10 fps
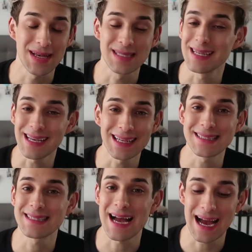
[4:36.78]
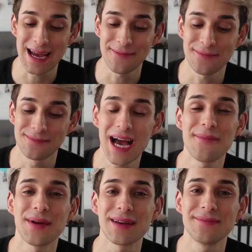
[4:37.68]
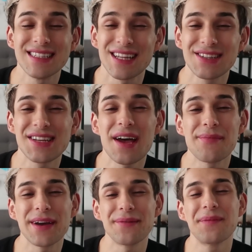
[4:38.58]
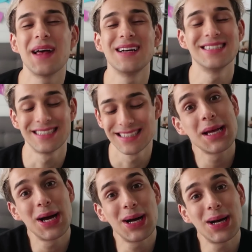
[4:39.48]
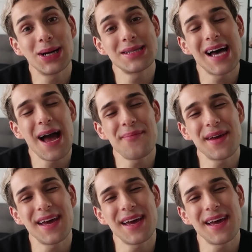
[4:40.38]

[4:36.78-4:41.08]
He's taking his time typing. Still typing. Ha,